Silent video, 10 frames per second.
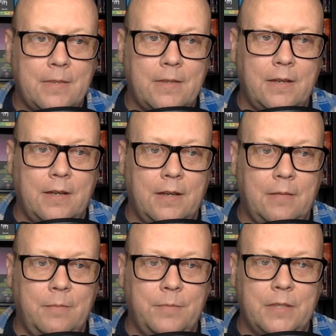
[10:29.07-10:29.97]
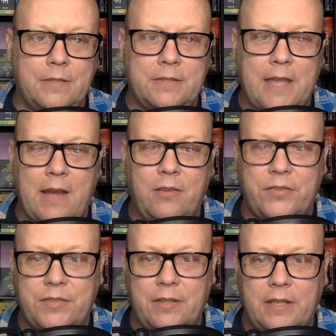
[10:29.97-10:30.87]
Saddle
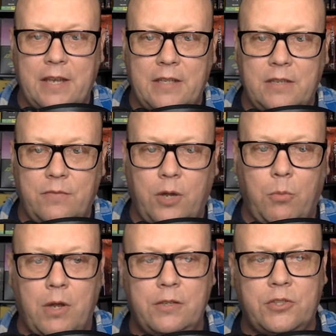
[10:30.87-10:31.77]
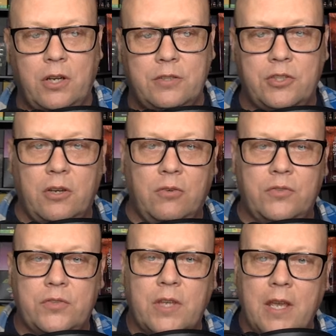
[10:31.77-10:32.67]
Silly, 1941, Chuck
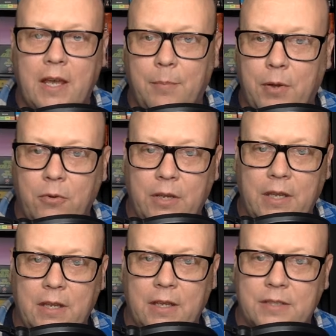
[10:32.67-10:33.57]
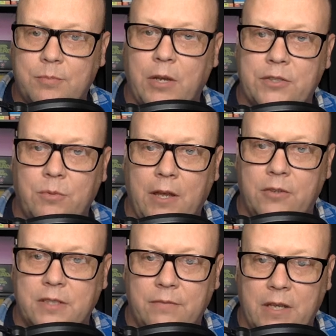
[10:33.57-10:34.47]
Jones, a pony express
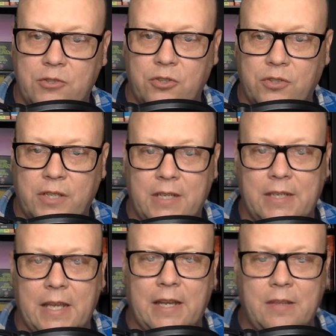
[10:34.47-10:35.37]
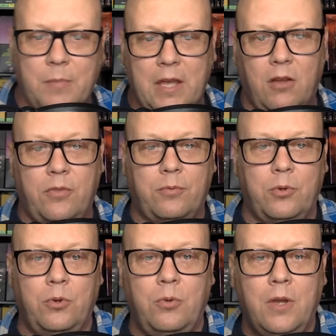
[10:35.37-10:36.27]
rider's adventures in getting the mail
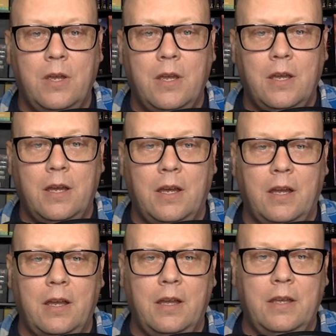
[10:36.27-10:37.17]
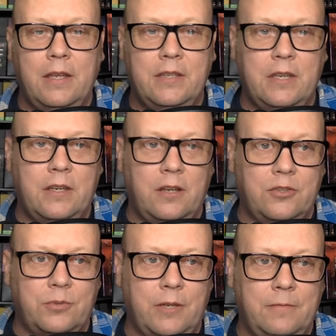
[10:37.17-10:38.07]
through Indian
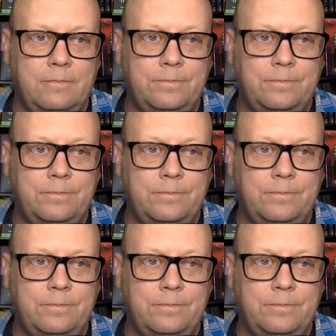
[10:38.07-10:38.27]
country.